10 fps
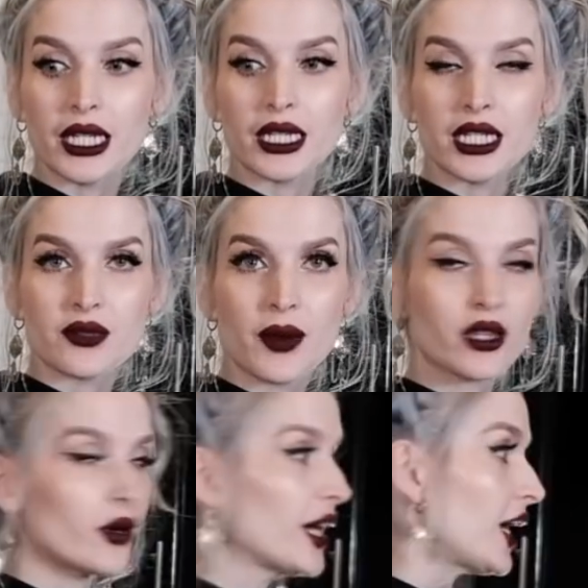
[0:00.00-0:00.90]
this, by the
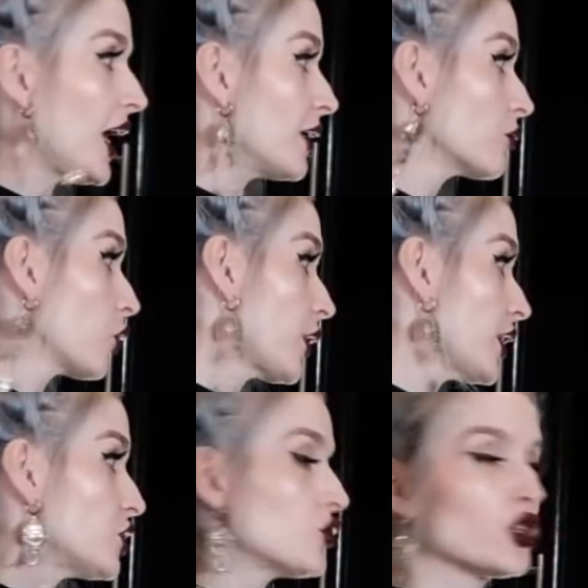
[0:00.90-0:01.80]
way, I'm going
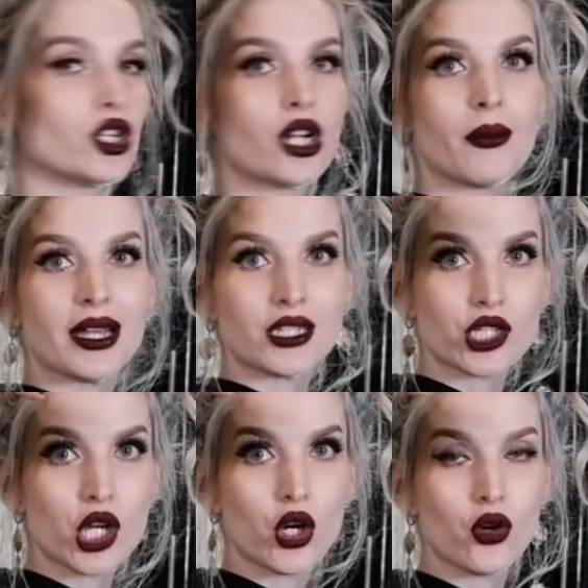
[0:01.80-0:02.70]
to turn on my
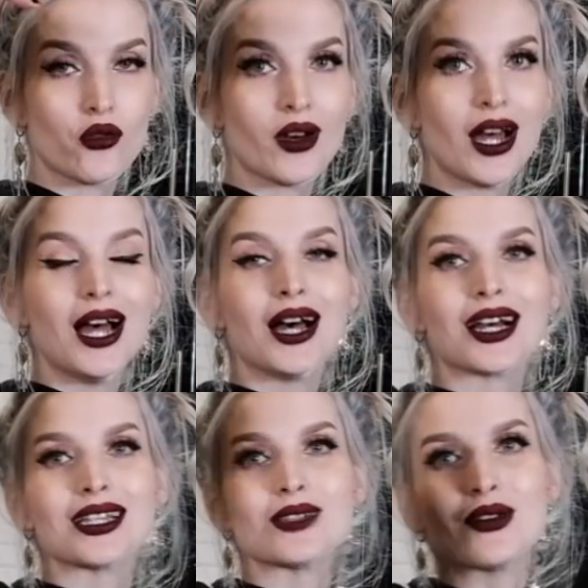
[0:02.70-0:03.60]
stove
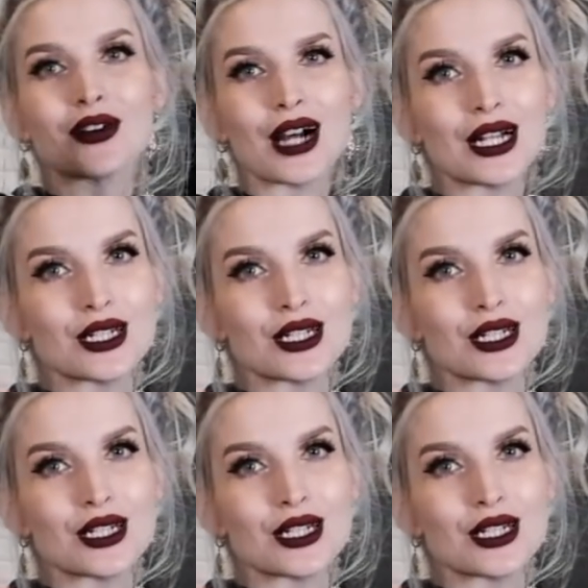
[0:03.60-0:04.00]
because we forgot to